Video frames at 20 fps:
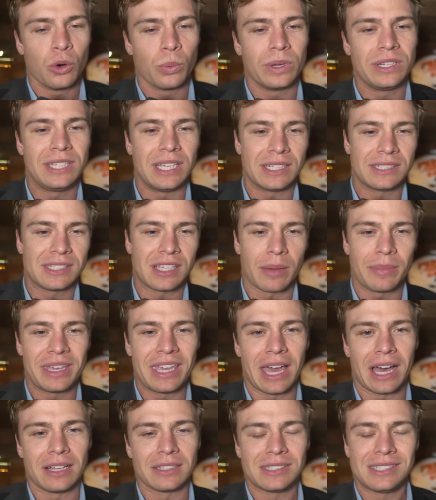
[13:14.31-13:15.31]
With Diggs
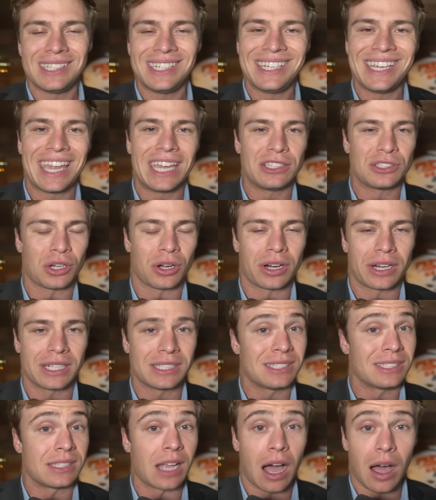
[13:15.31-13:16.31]
coming out, seeing 8
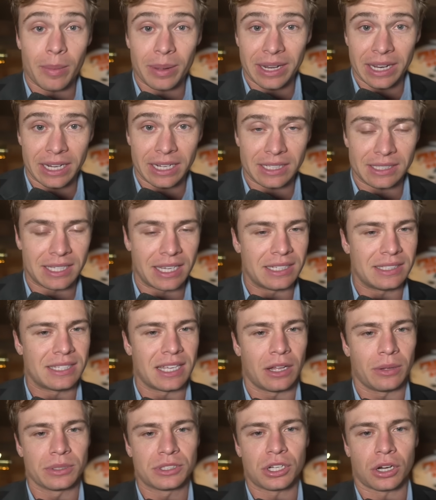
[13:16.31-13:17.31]
targets, dominating
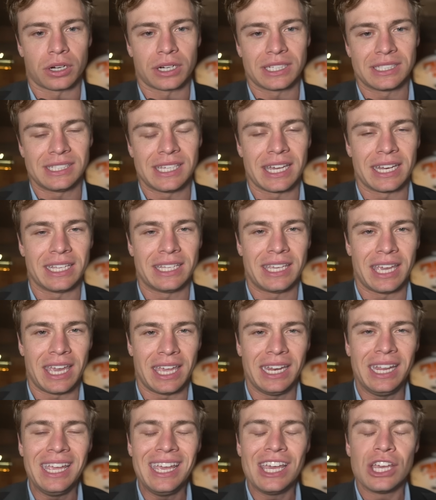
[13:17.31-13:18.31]
take-tell with targets yet
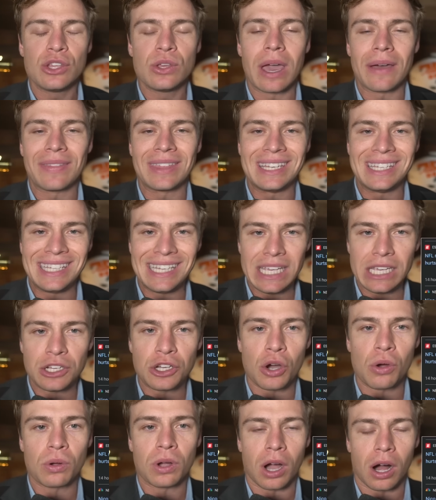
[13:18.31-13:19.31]
again, you have the
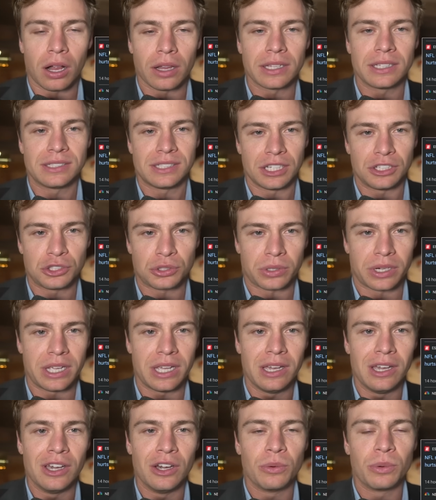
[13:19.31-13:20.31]
Nico Collins
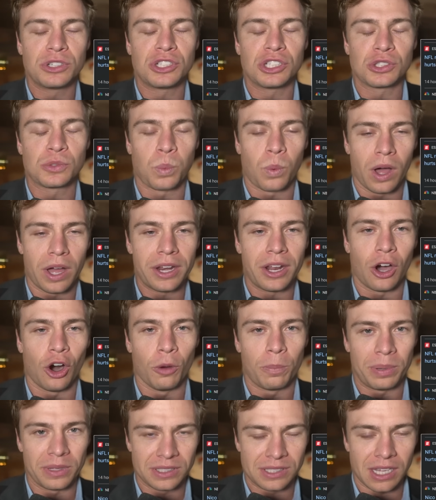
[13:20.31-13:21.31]
injury, which is what
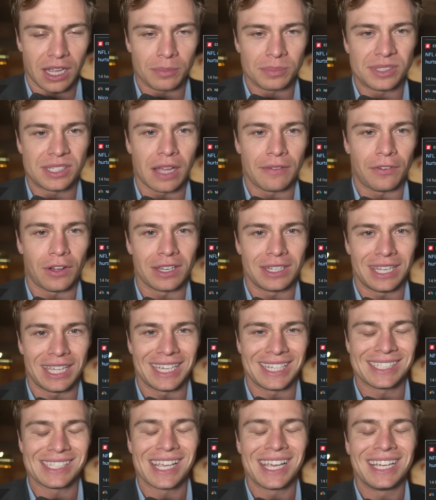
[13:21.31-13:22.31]
opens up Stephon
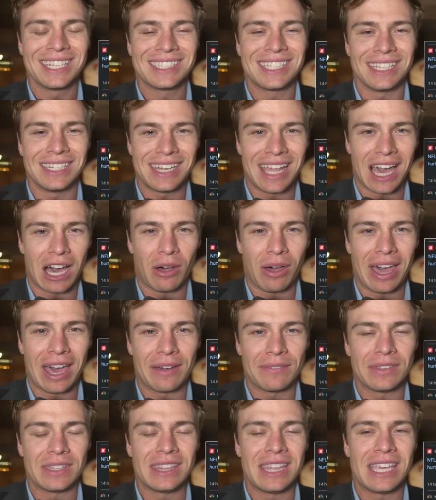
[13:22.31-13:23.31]
Diggs to now
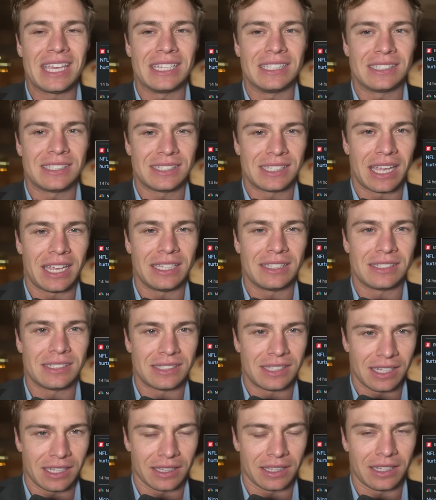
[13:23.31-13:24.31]
have the insane
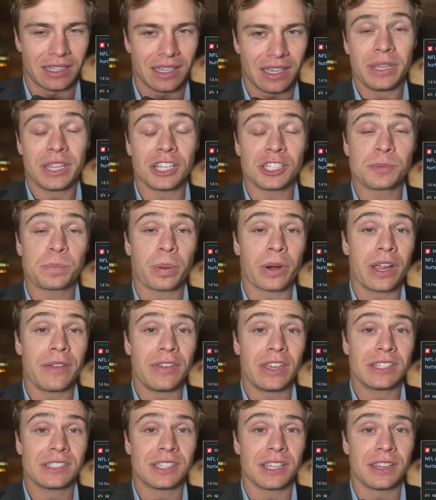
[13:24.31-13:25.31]
ceiling. Because
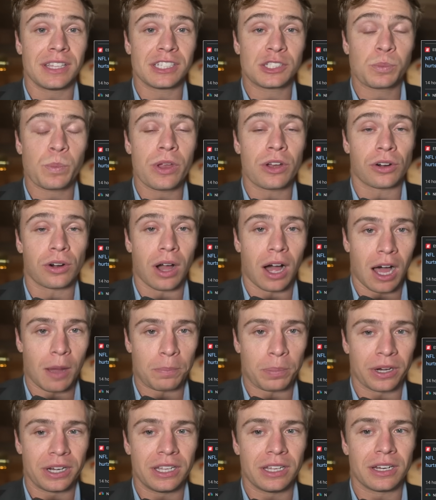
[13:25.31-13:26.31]
previous to this, we were
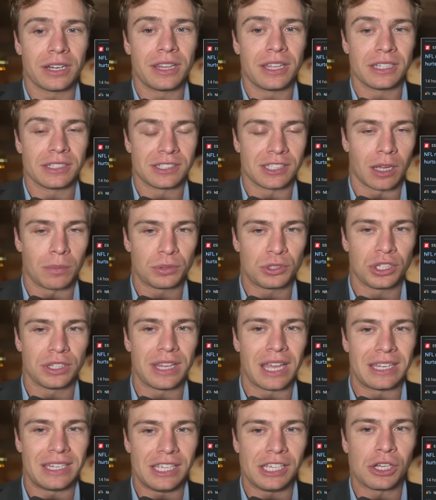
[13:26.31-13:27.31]
operating under the
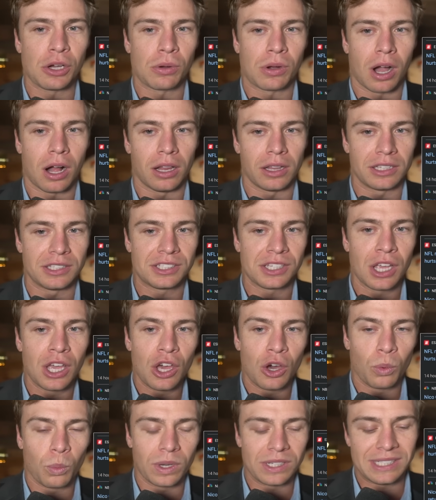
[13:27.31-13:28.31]
assumption that Nico Collins
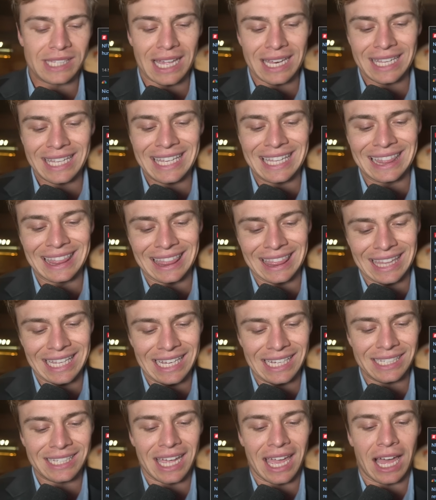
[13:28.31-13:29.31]
was that
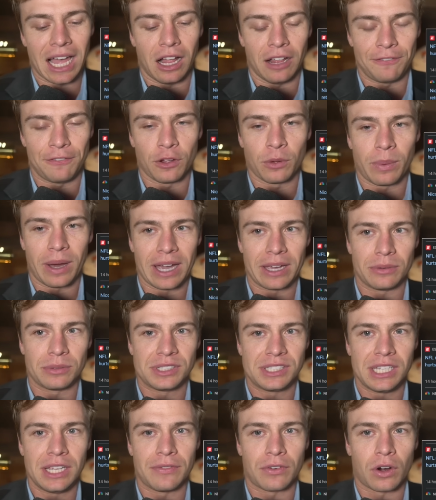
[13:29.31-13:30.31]
elite alpha wide
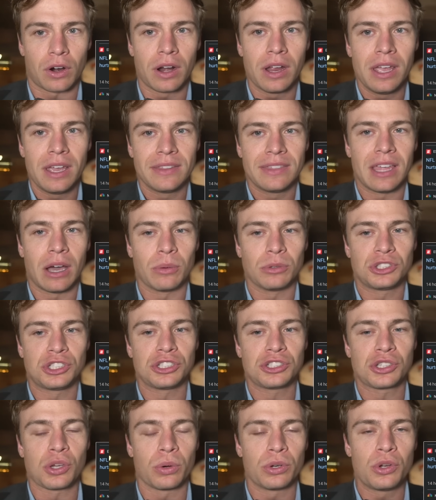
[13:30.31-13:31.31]
receiver that was
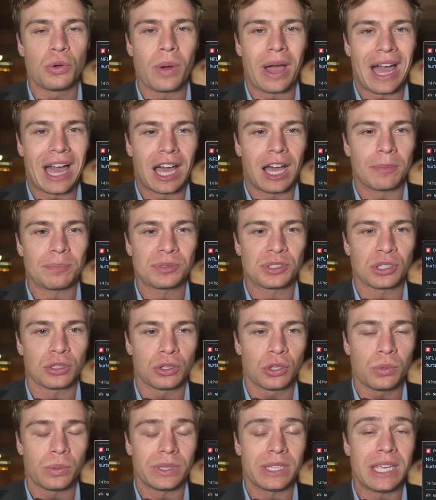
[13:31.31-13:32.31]
just going to
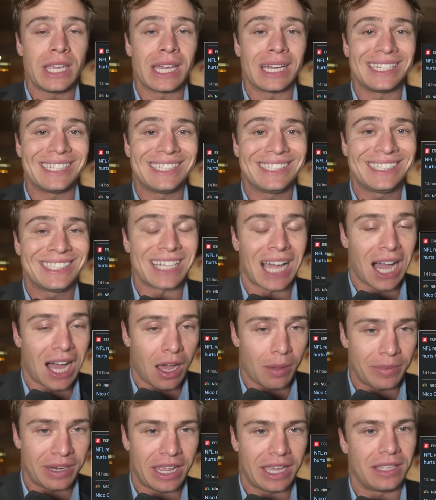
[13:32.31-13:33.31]
absolutely
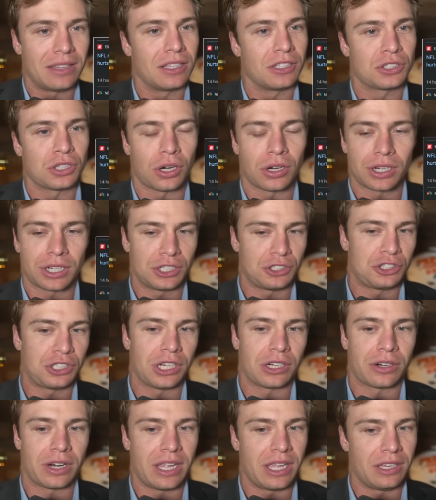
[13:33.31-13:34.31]
dominate the target
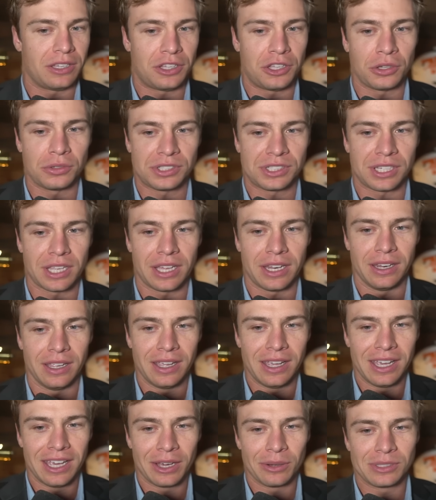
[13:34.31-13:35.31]
share in Houston.
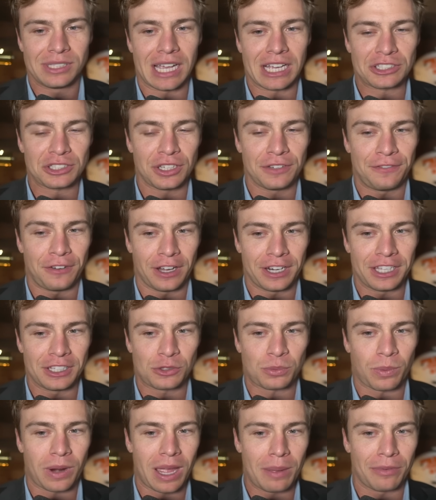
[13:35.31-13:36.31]
What's actually funny
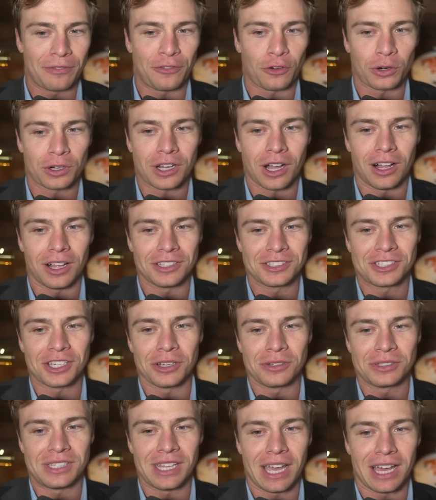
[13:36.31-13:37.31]
is right before Collins
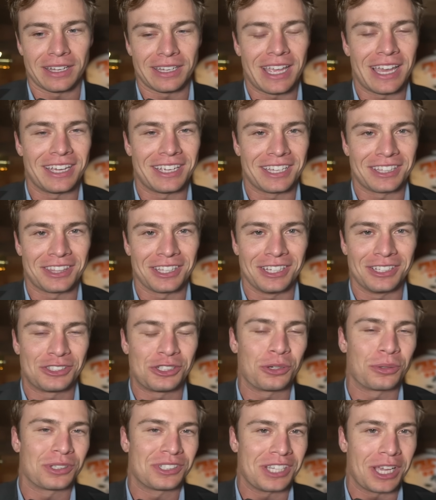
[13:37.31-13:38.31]
goes down, yeah, you get the
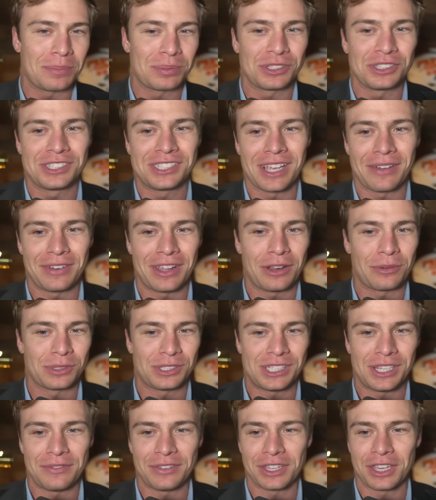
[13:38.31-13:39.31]
2 receptions, 78
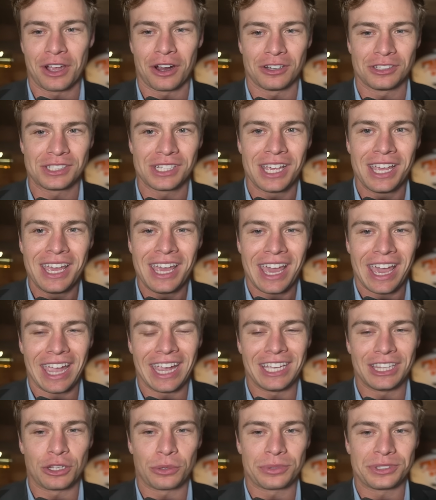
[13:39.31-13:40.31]
receiving yards,
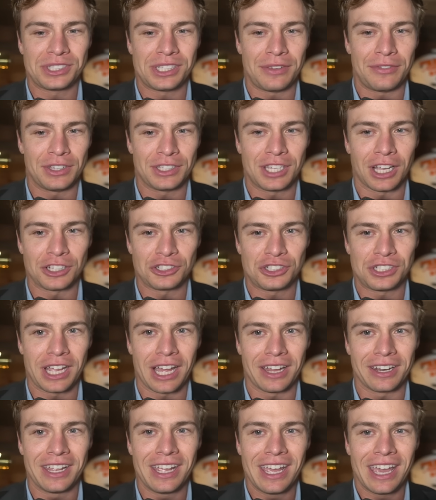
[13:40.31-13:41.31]
and the receiving
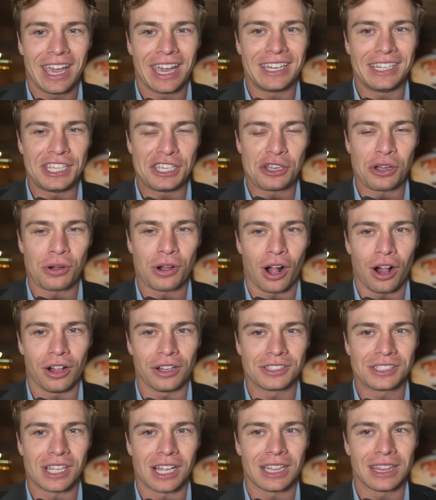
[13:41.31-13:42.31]
touchdown. And Nico
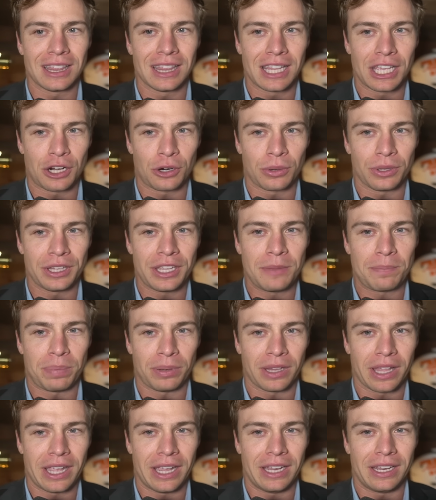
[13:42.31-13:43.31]
Collins literally
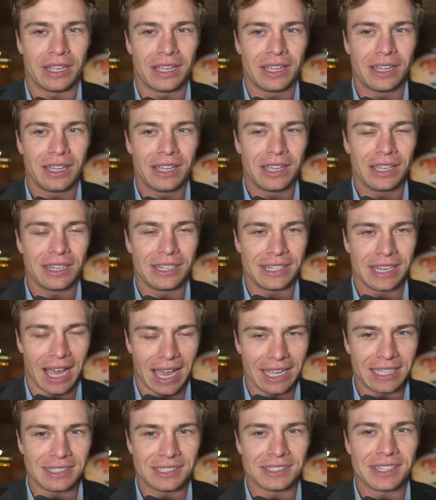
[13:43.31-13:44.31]
played
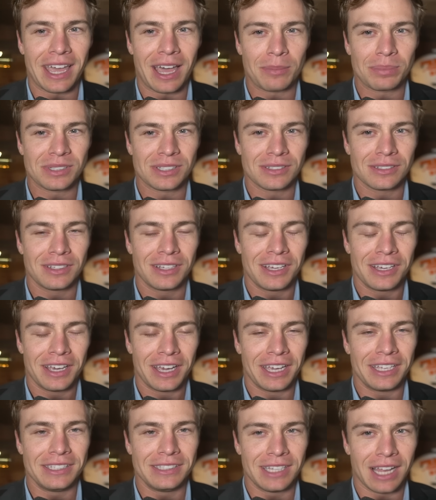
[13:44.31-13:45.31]
9 snaps.
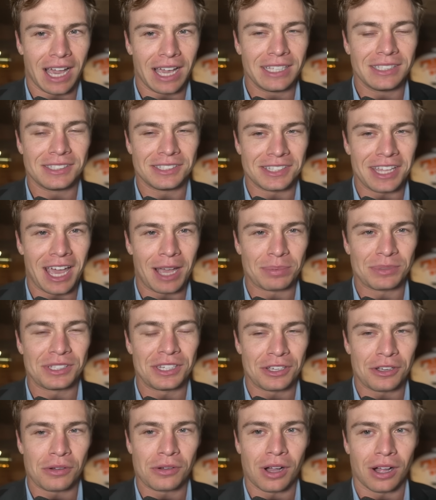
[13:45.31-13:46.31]
In 9 snaps,
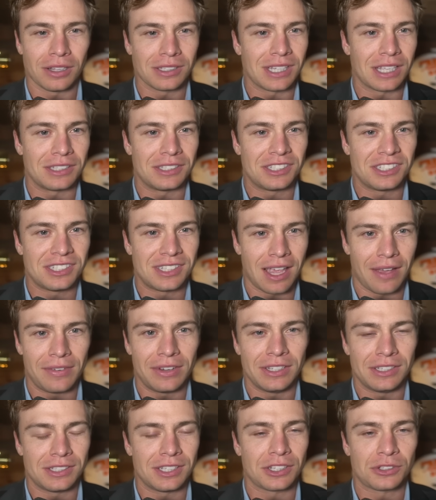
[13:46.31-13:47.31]
Nico Collins had
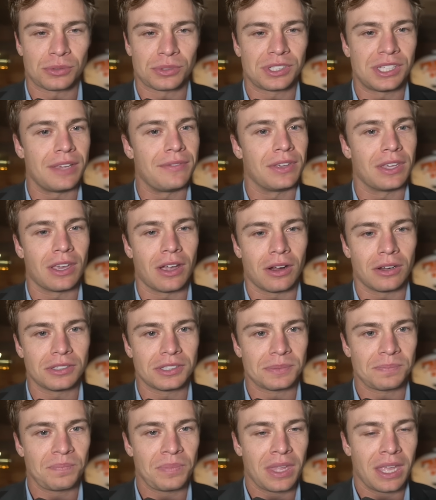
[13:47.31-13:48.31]
76 receiving
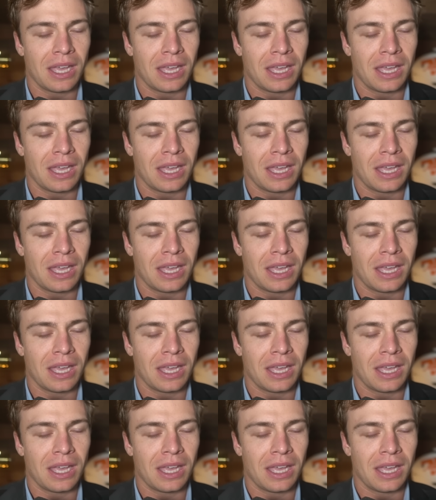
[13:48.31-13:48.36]
yards.